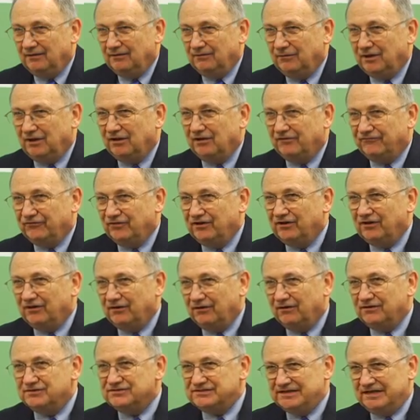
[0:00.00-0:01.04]
Well, over the
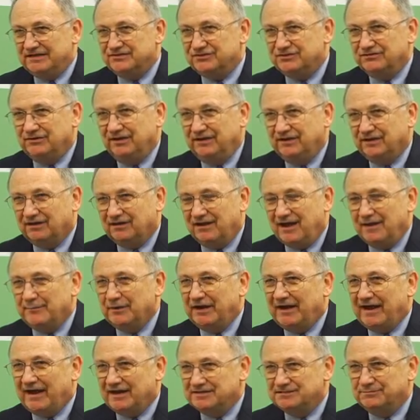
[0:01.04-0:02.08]
Earth's history, the
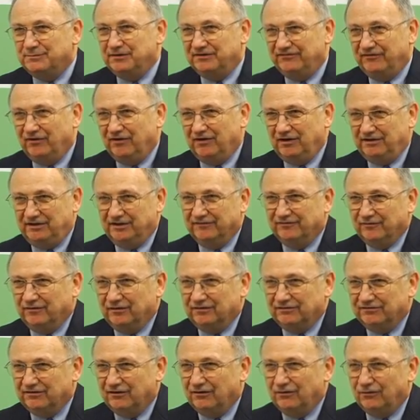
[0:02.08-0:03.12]
climate has been very
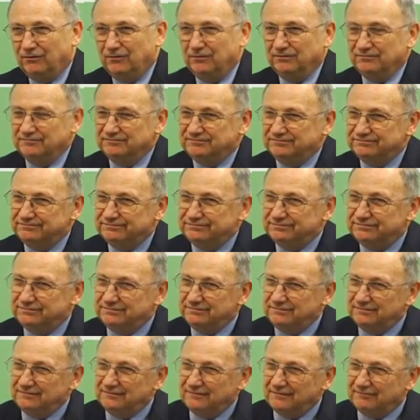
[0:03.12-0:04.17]
different. So,
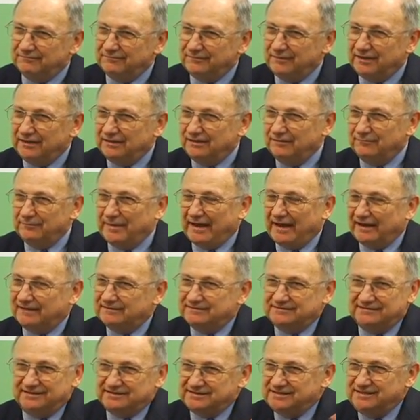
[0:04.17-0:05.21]
in, back
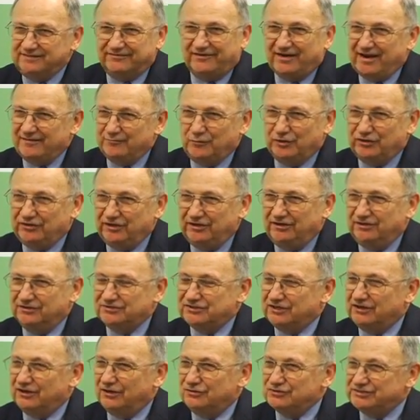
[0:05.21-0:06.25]
65 million
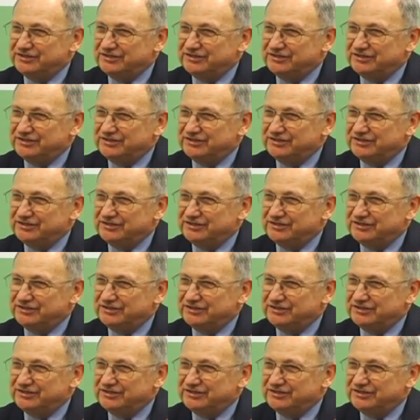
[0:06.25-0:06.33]
years ago,